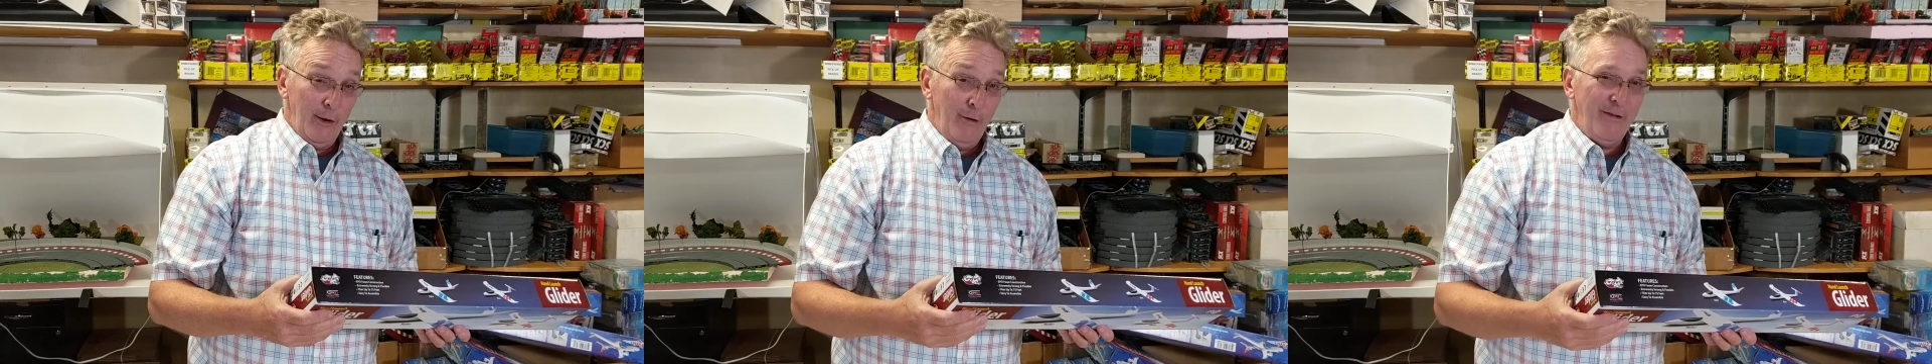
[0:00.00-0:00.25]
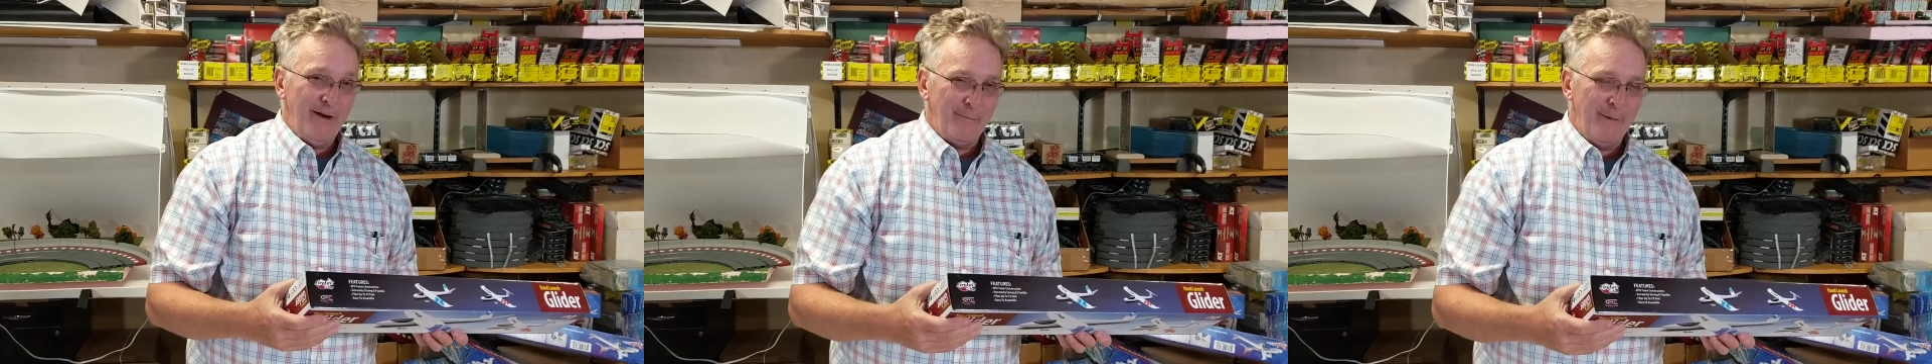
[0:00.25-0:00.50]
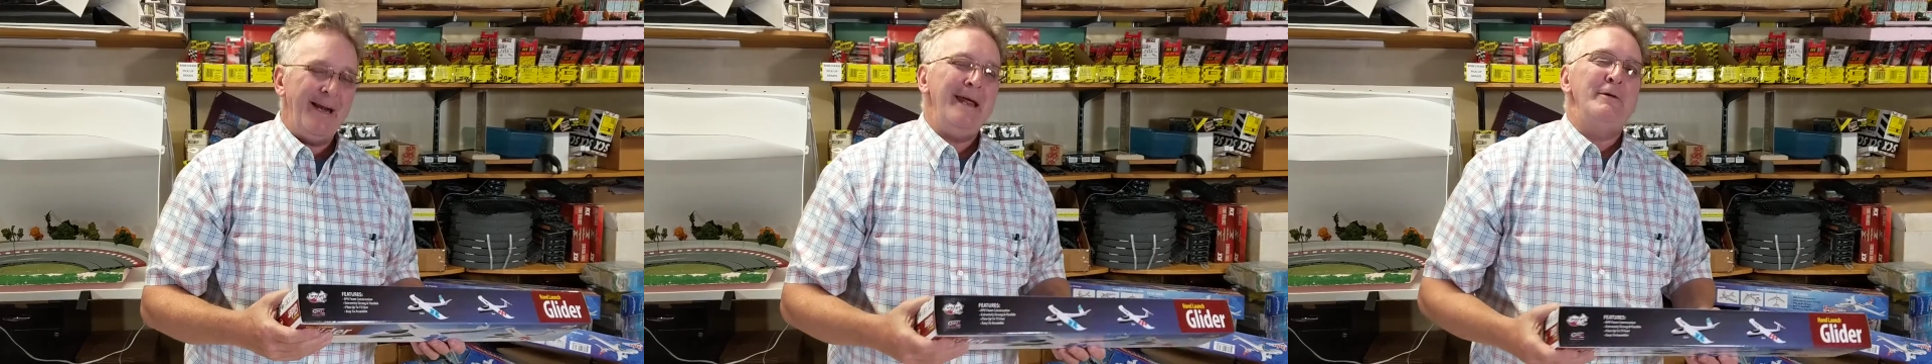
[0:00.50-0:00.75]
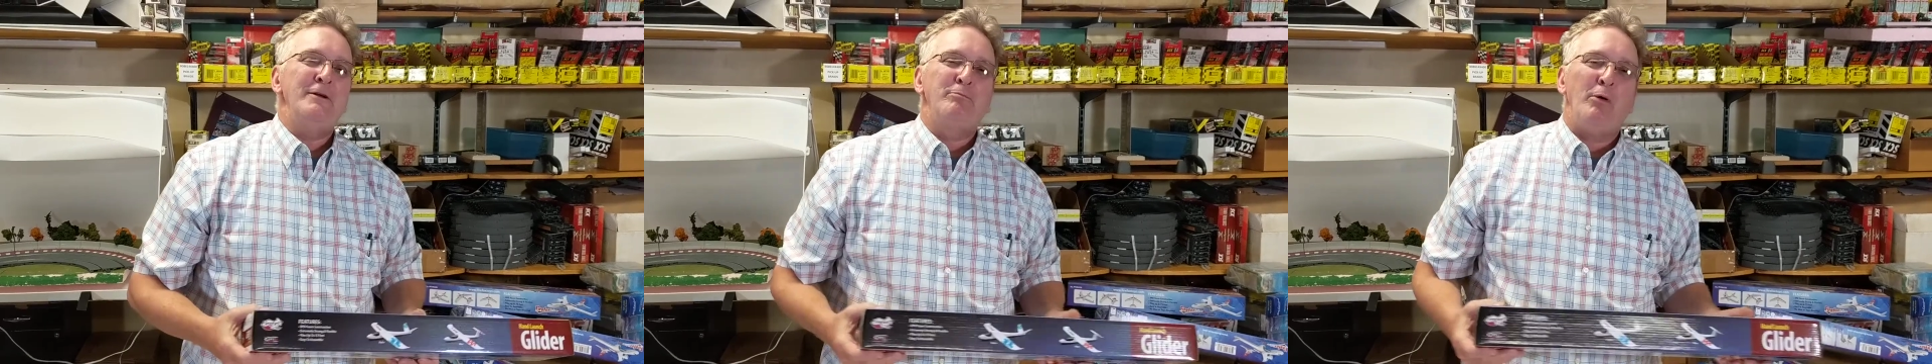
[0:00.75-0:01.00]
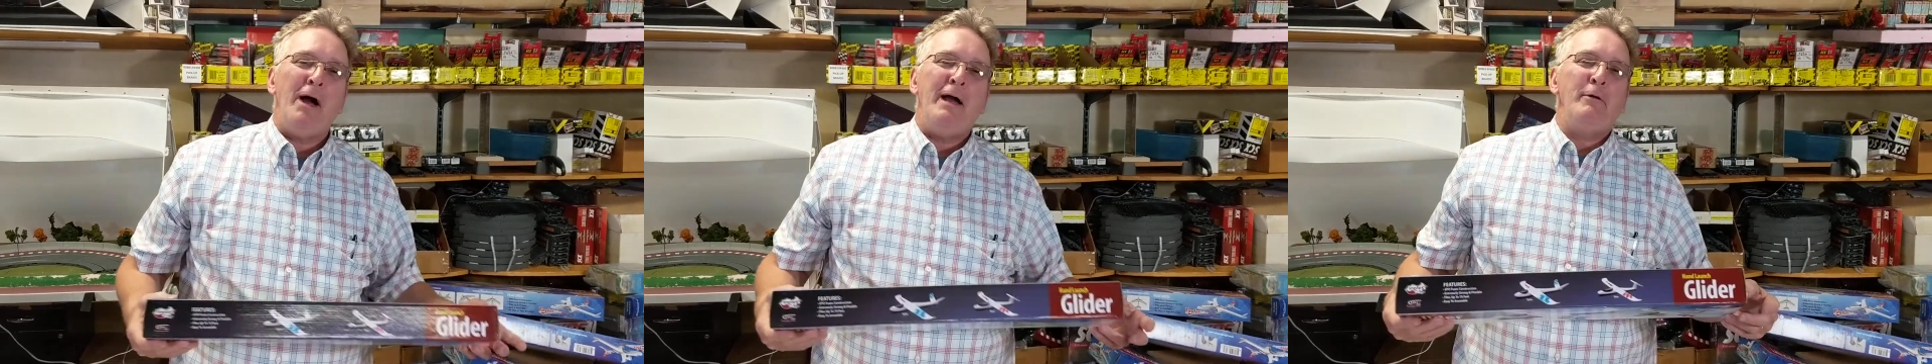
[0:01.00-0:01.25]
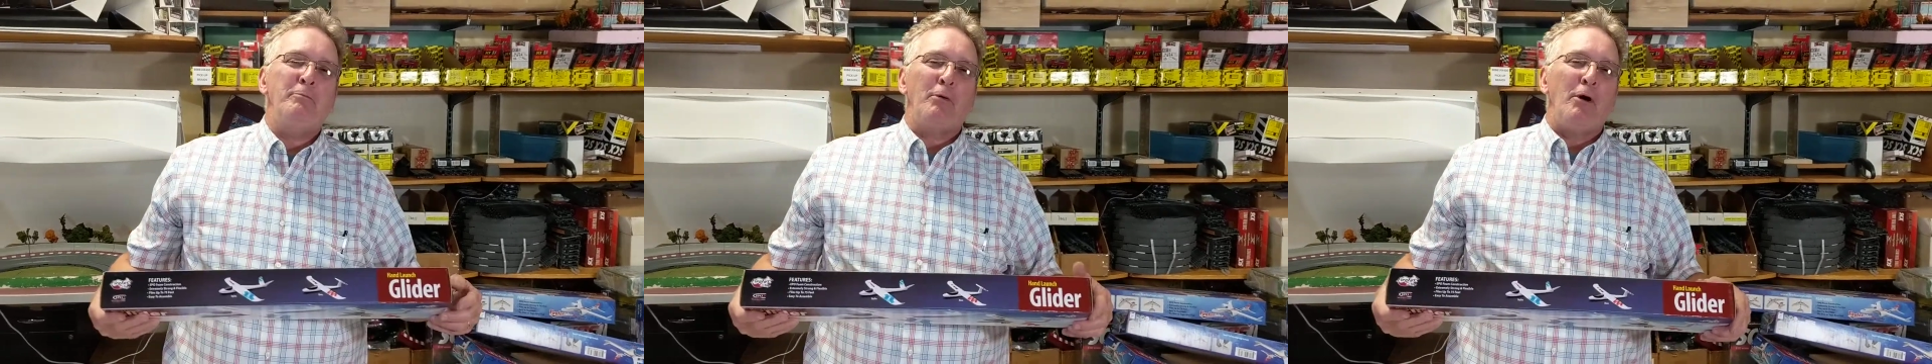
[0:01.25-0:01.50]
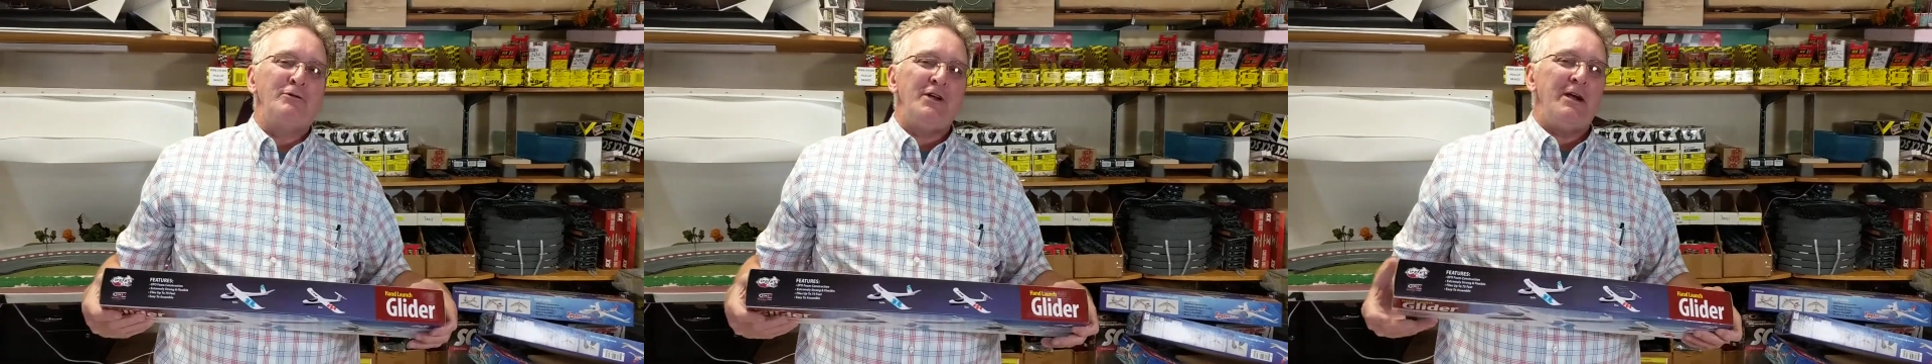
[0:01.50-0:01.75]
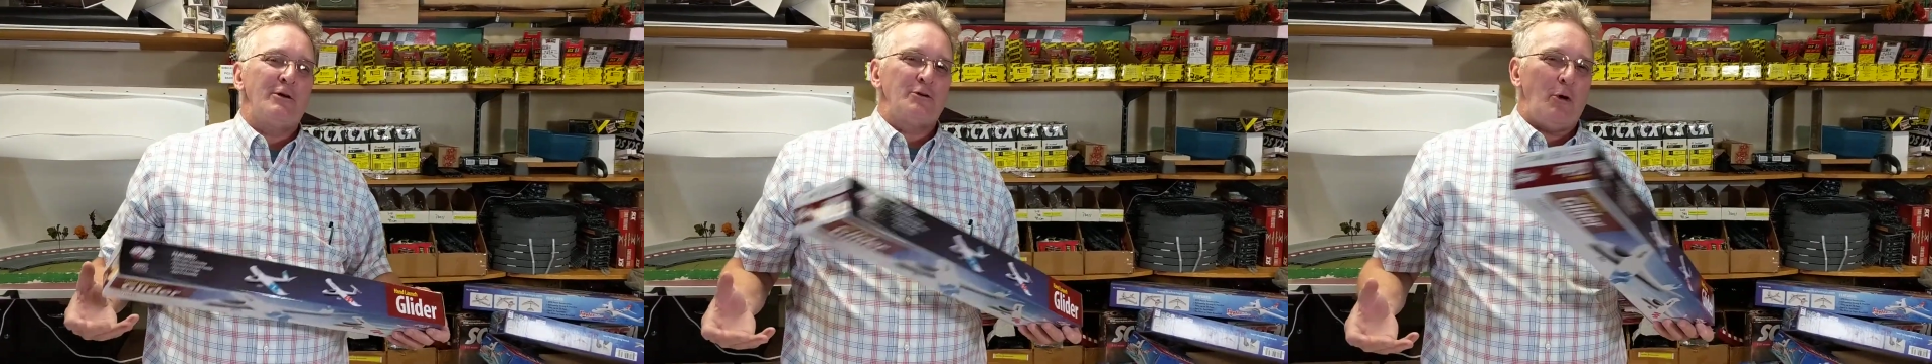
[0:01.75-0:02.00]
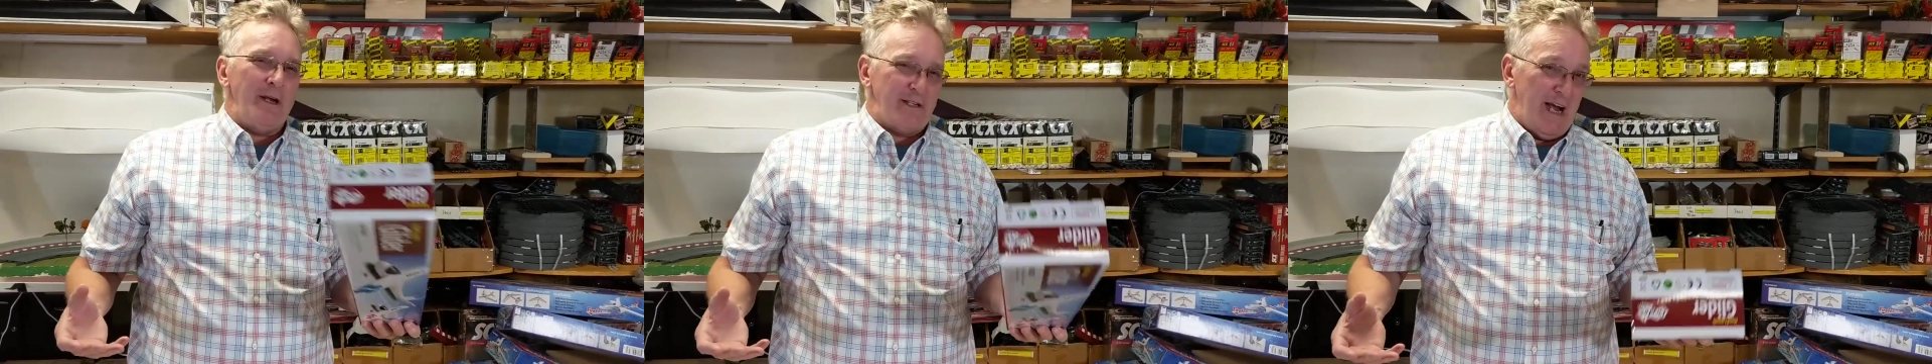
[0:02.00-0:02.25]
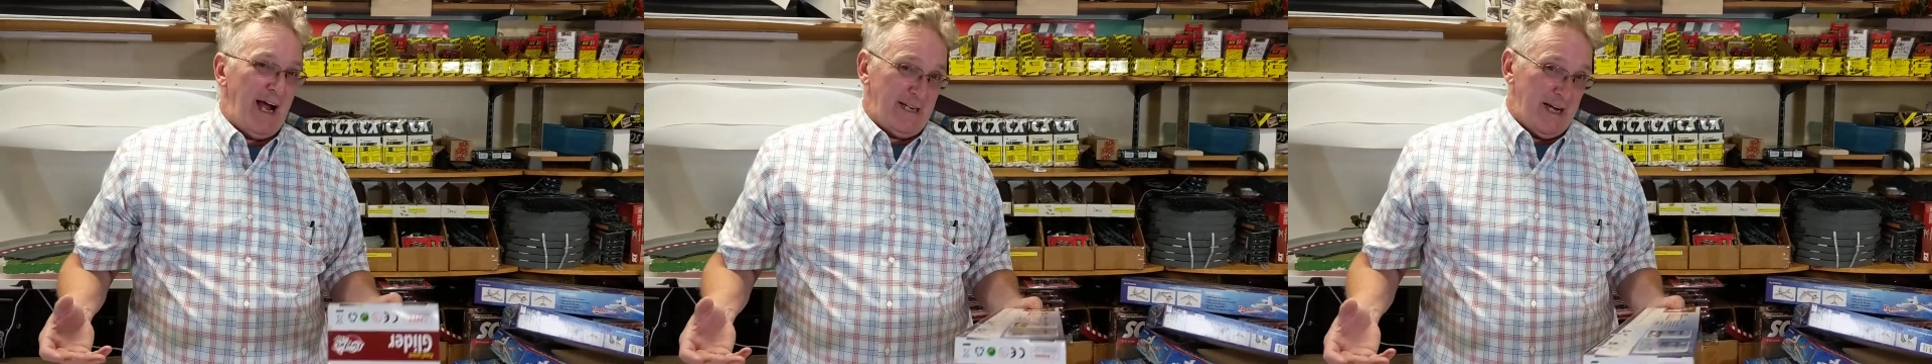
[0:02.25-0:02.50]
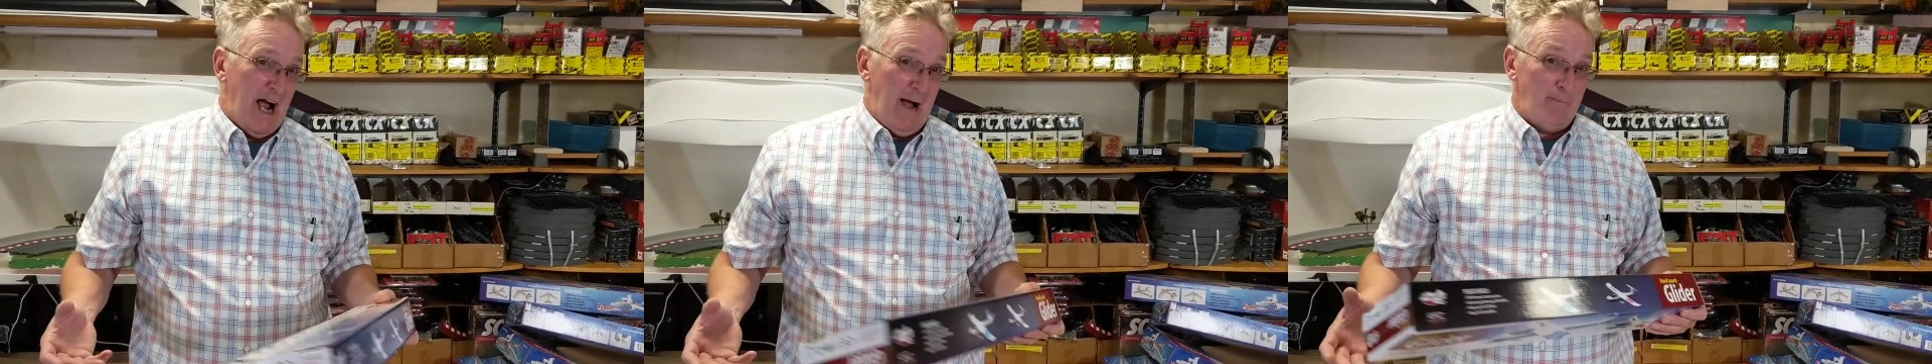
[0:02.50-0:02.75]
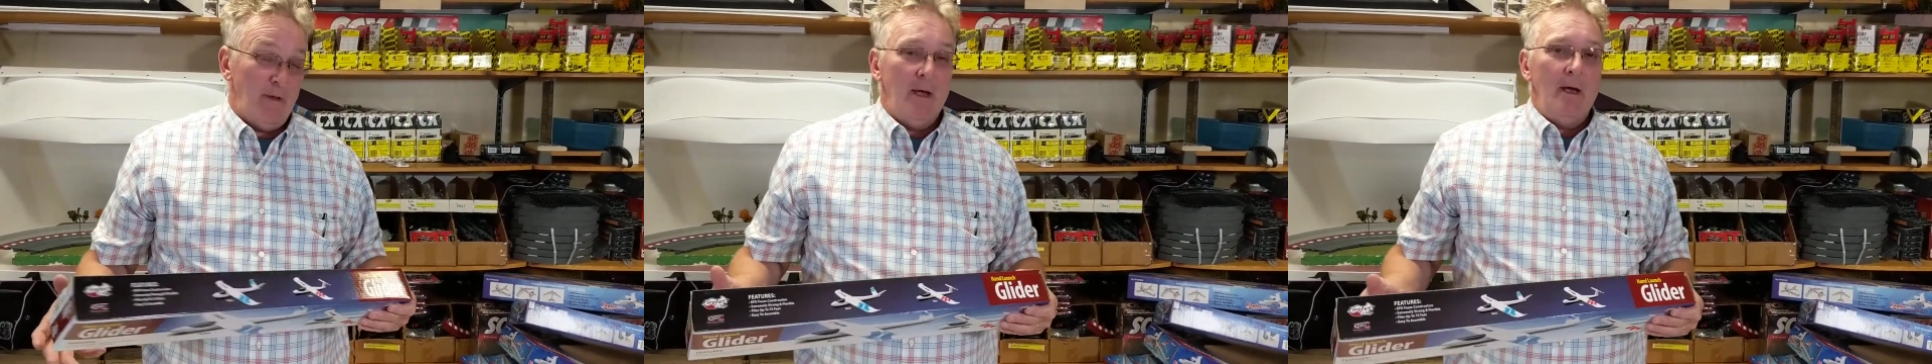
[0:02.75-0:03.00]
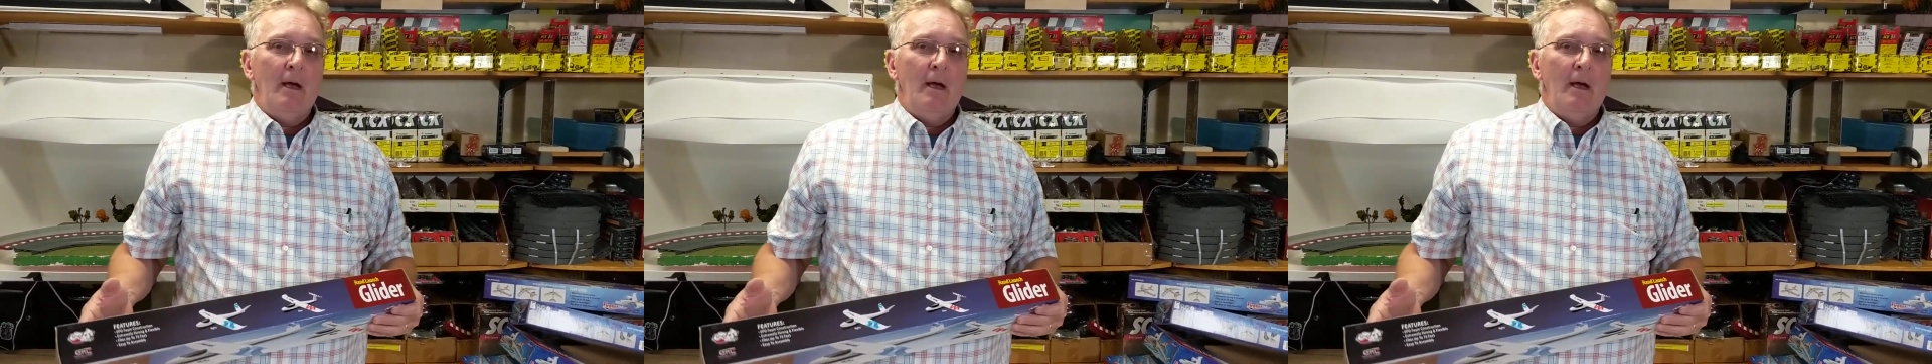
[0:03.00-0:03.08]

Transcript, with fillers: Hello there. My name is Bryan with ProTinkerToys.com.